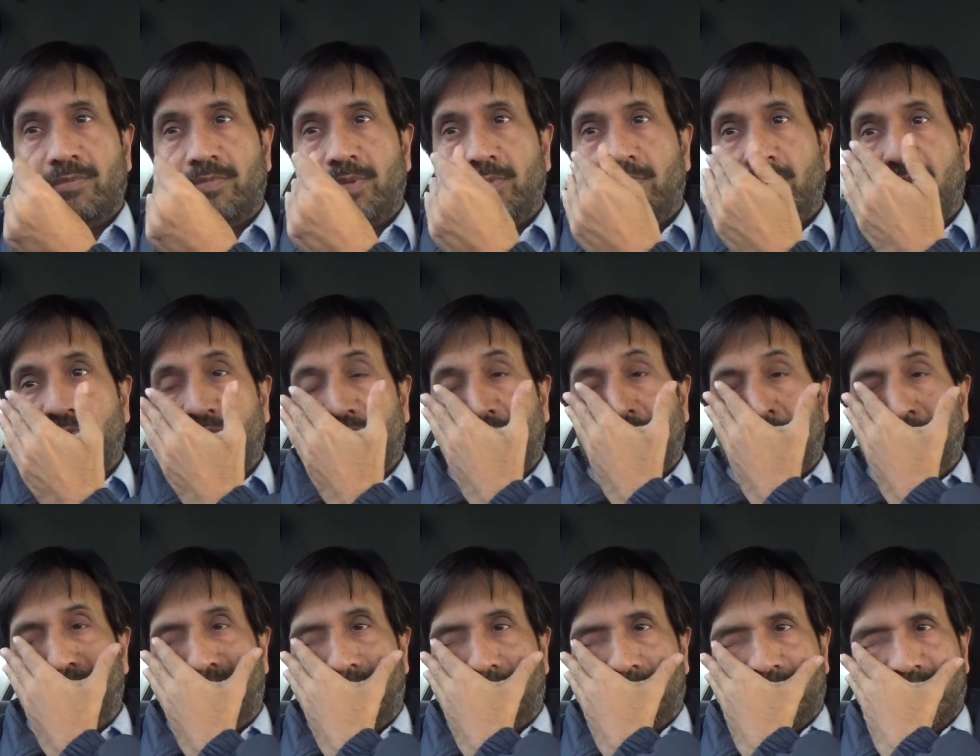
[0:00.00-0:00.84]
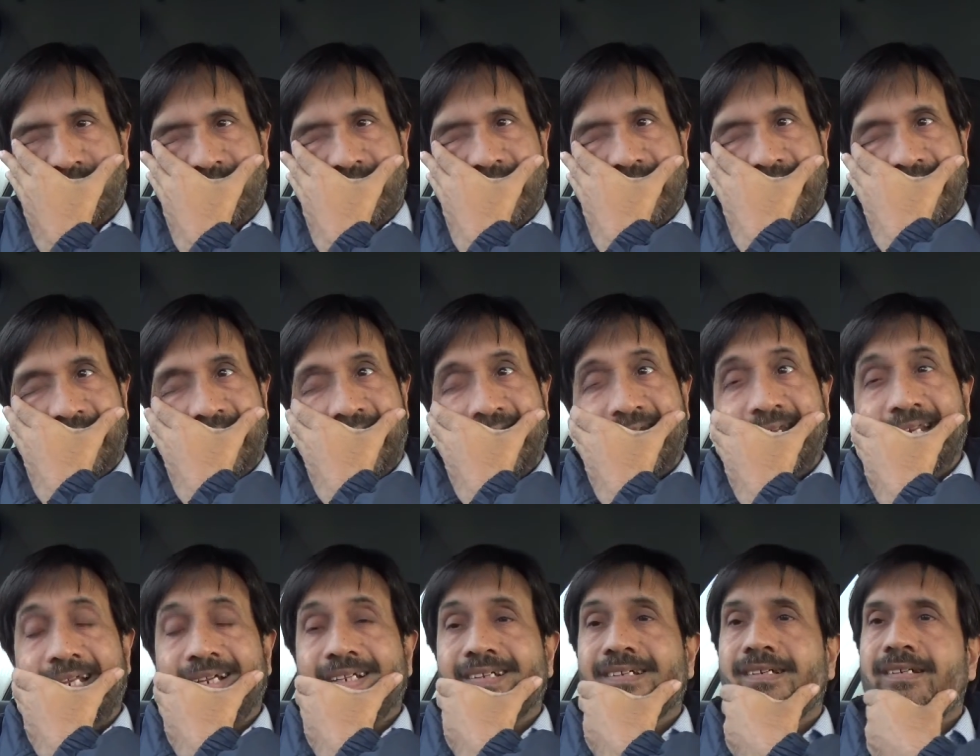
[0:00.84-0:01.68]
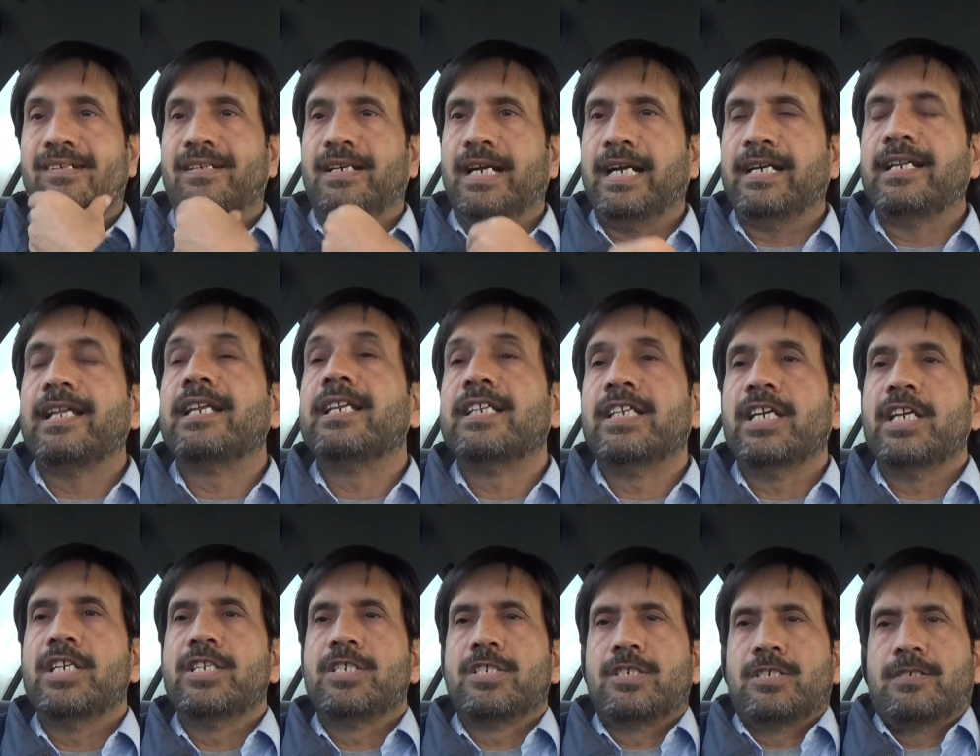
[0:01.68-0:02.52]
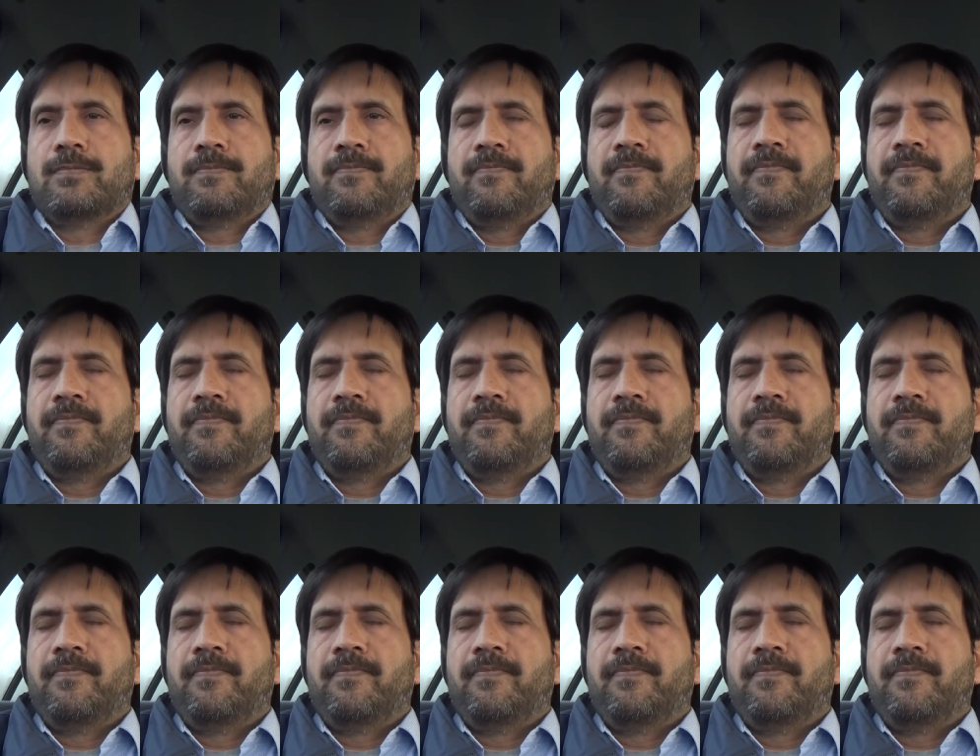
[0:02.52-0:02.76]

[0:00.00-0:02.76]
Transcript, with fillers: people with epilepsy and can occur at any age.